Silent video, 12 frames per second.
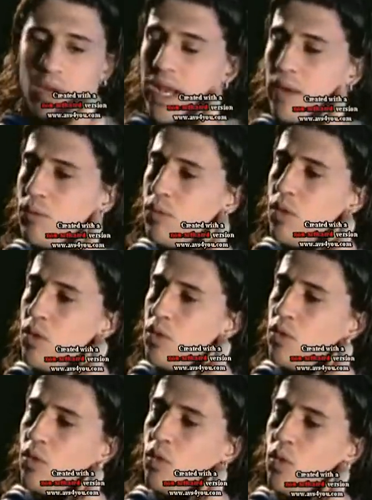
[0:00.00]
River Plate is a
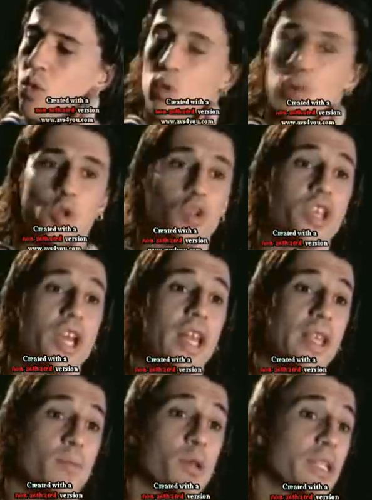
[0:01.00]
massive club,
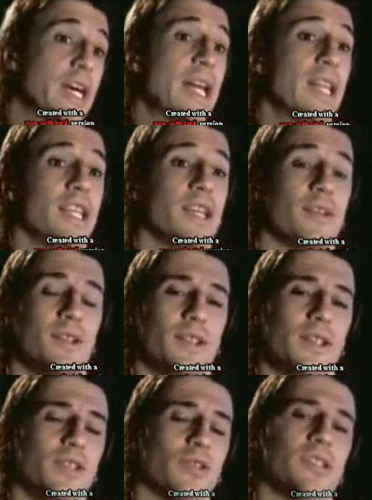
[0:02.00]
and it had a massive
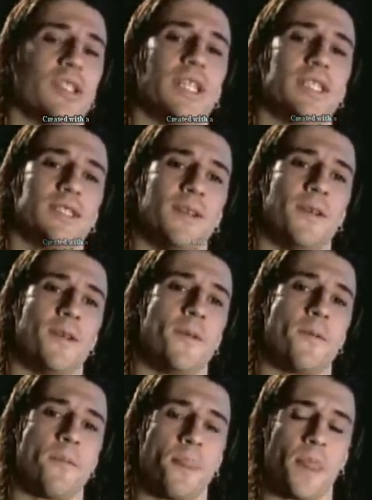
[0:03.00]
influence on the
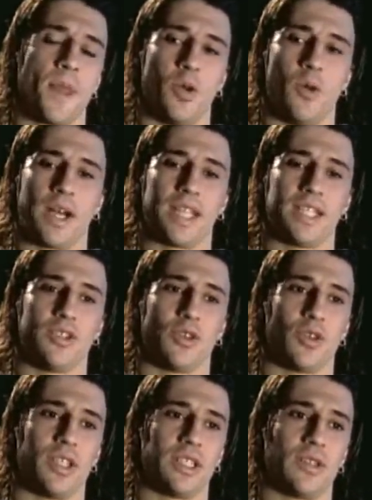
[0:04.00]
person that I am
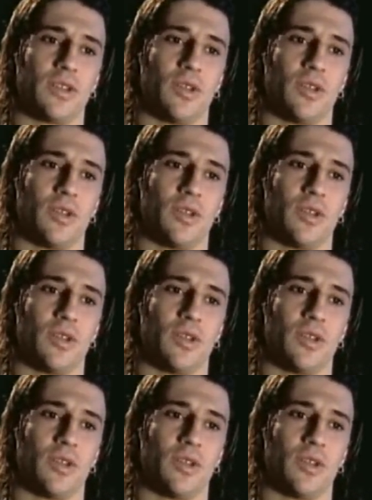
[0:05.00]
today.